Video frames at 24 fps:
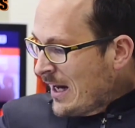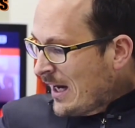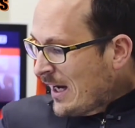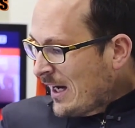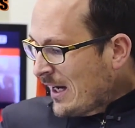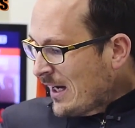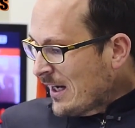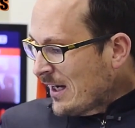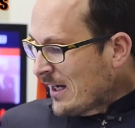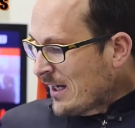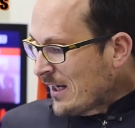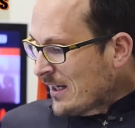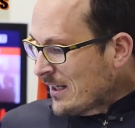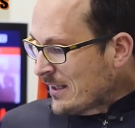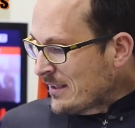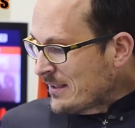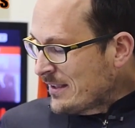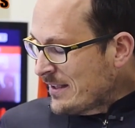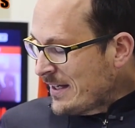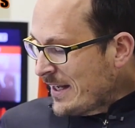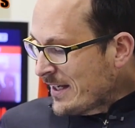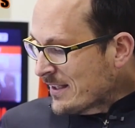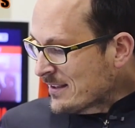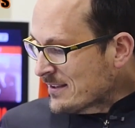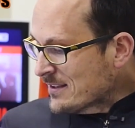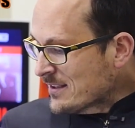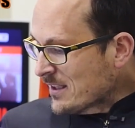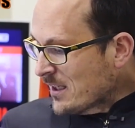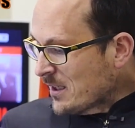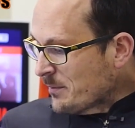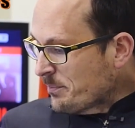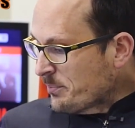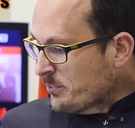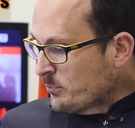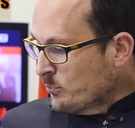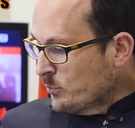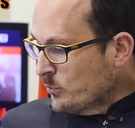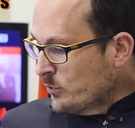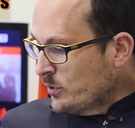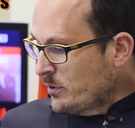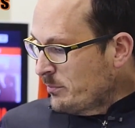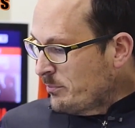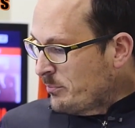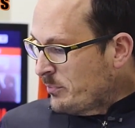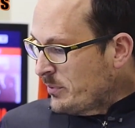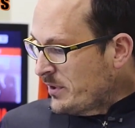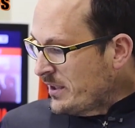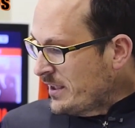Uh, next up
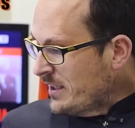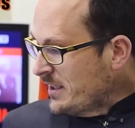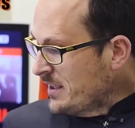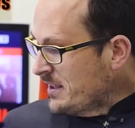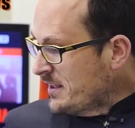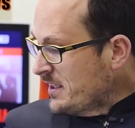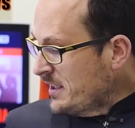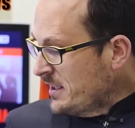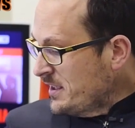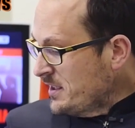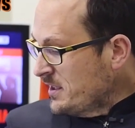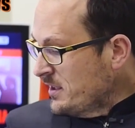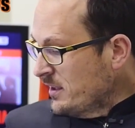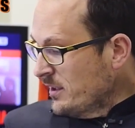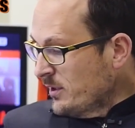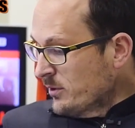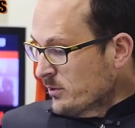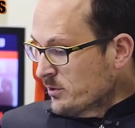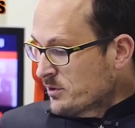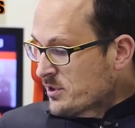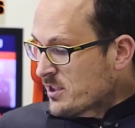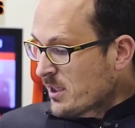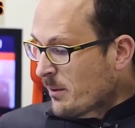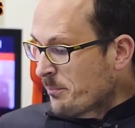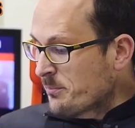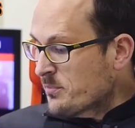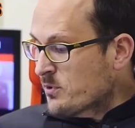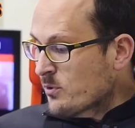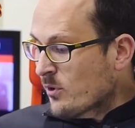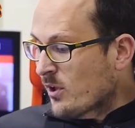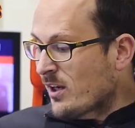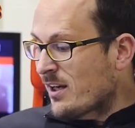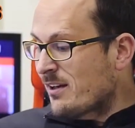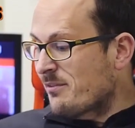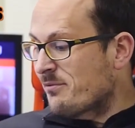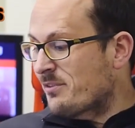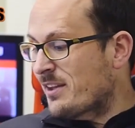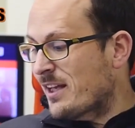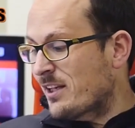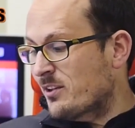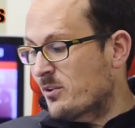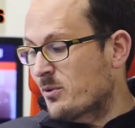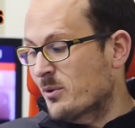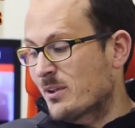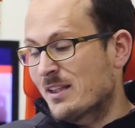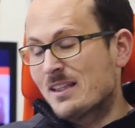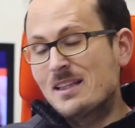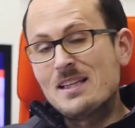would be the little jump drive. That
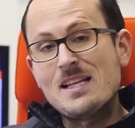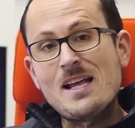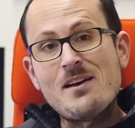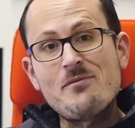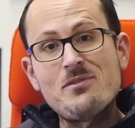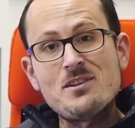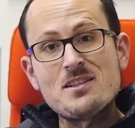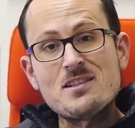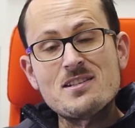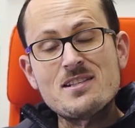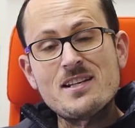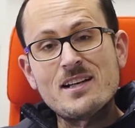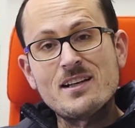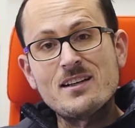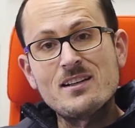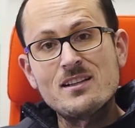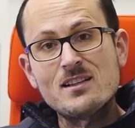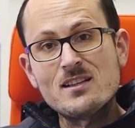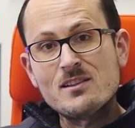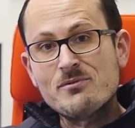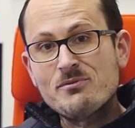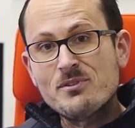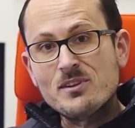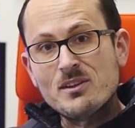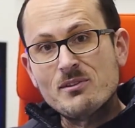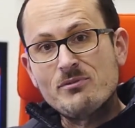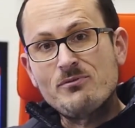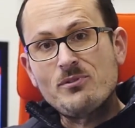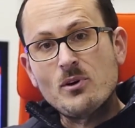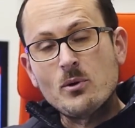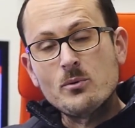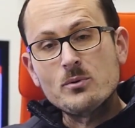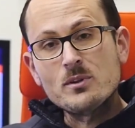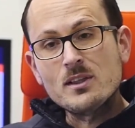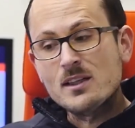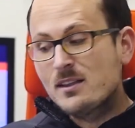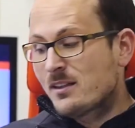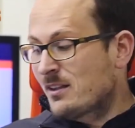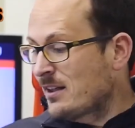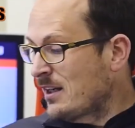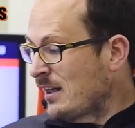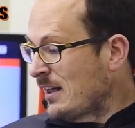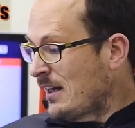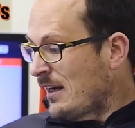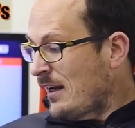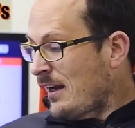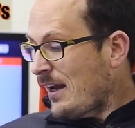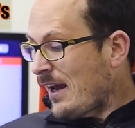took 11 seconds for the folder
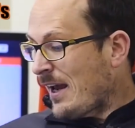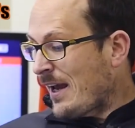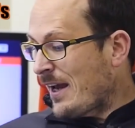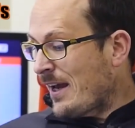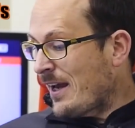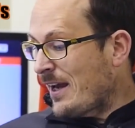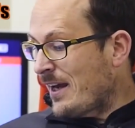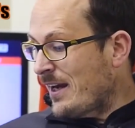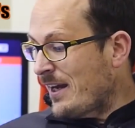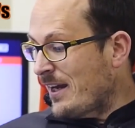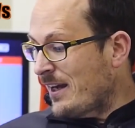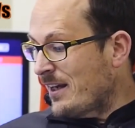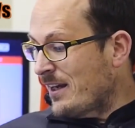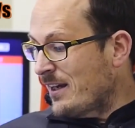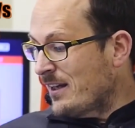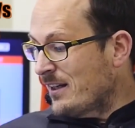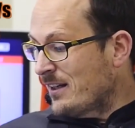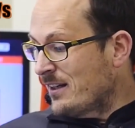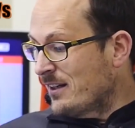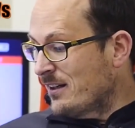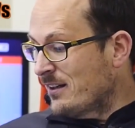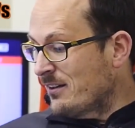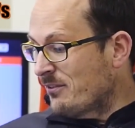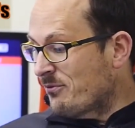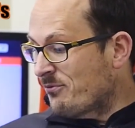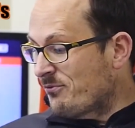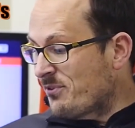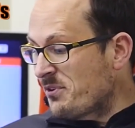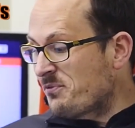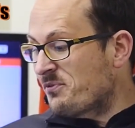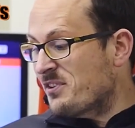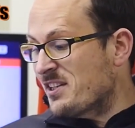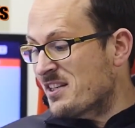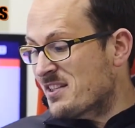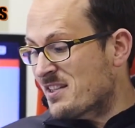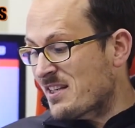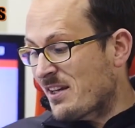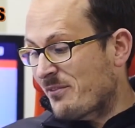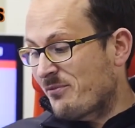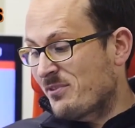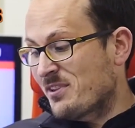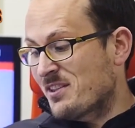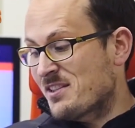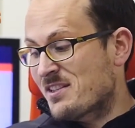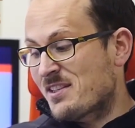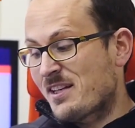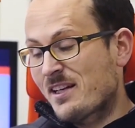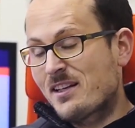and
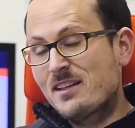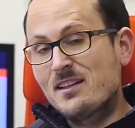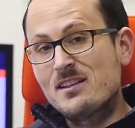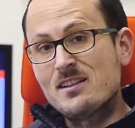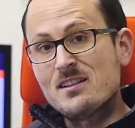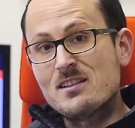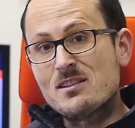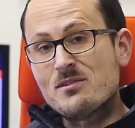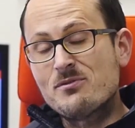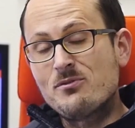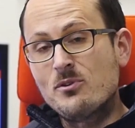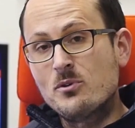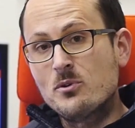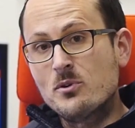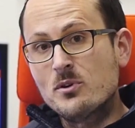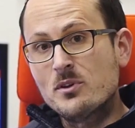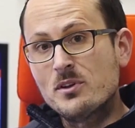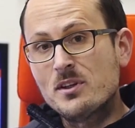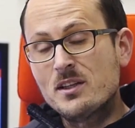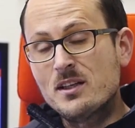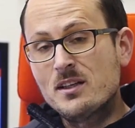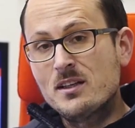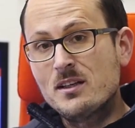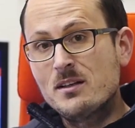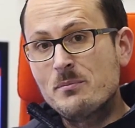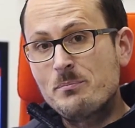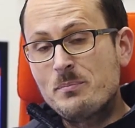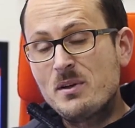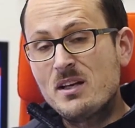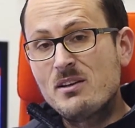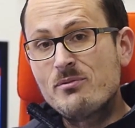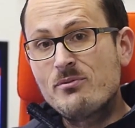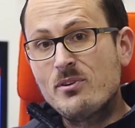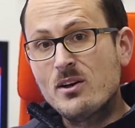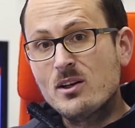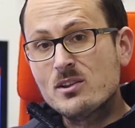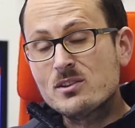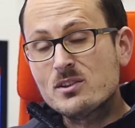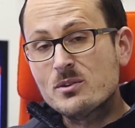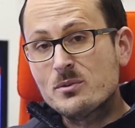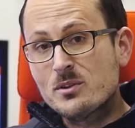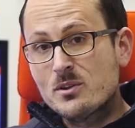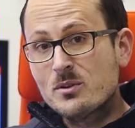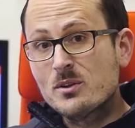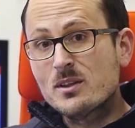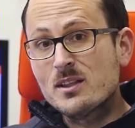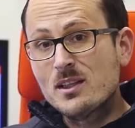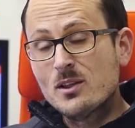57 seconds for the big file. So
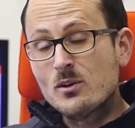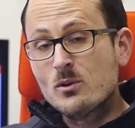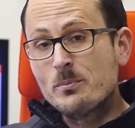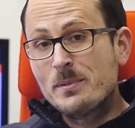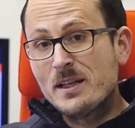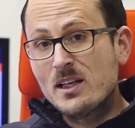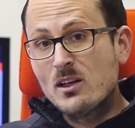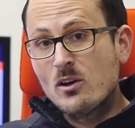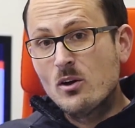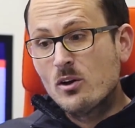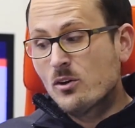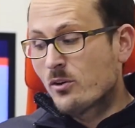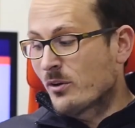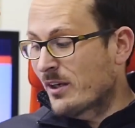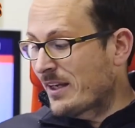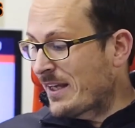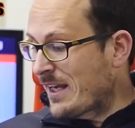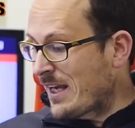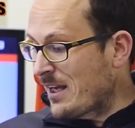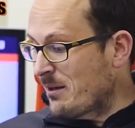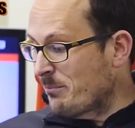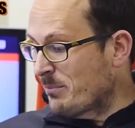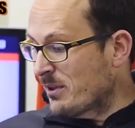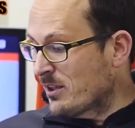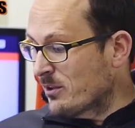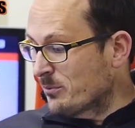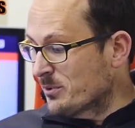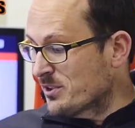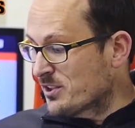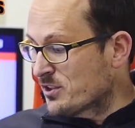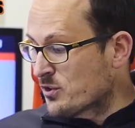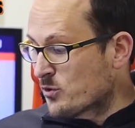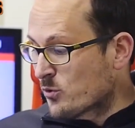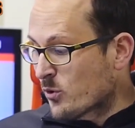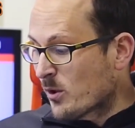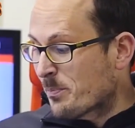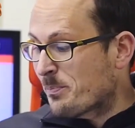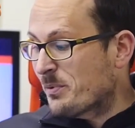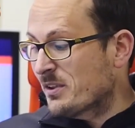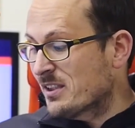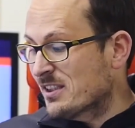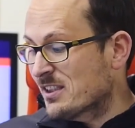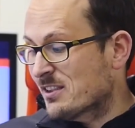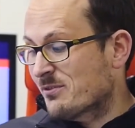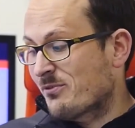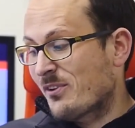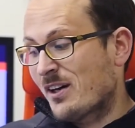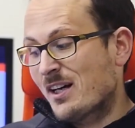it took a little bit longer again, but it was triple
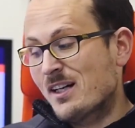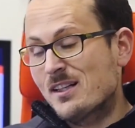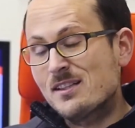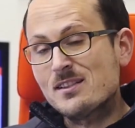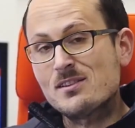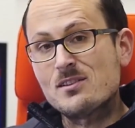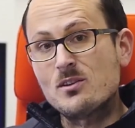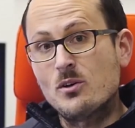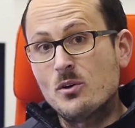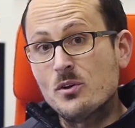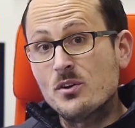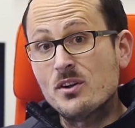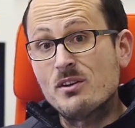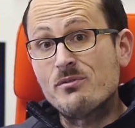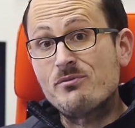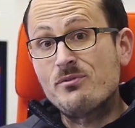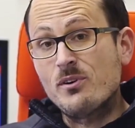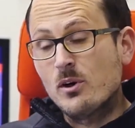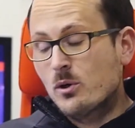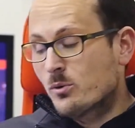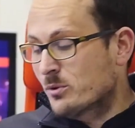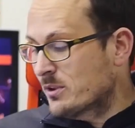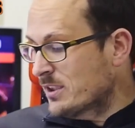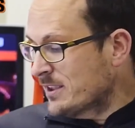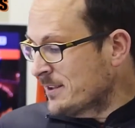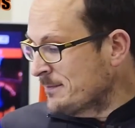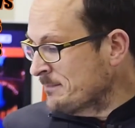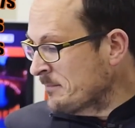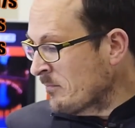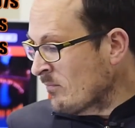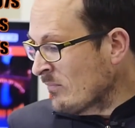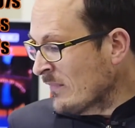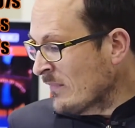as fast on the folder.